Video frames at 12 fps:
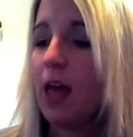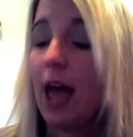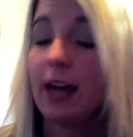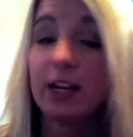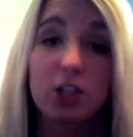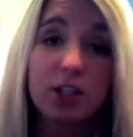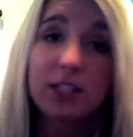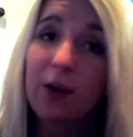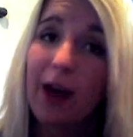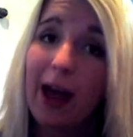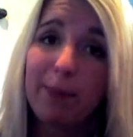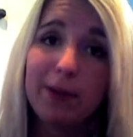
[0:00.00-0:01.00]
And it just so
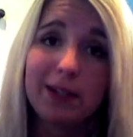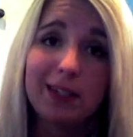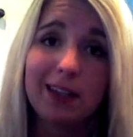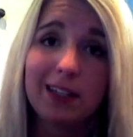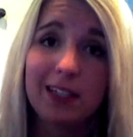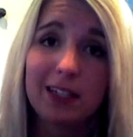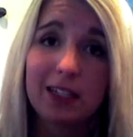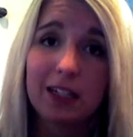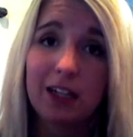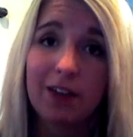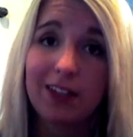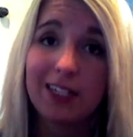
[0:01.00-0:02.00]
happens that this is the
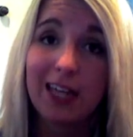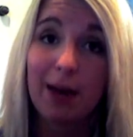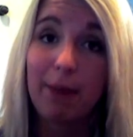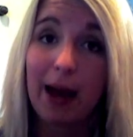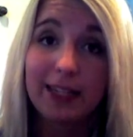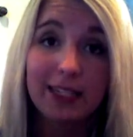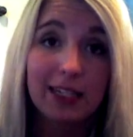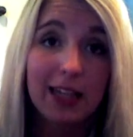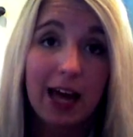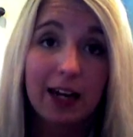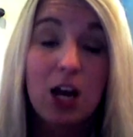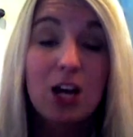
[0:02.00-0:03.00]
stuff that's at my
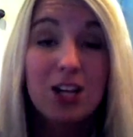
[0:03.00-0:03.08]
salon,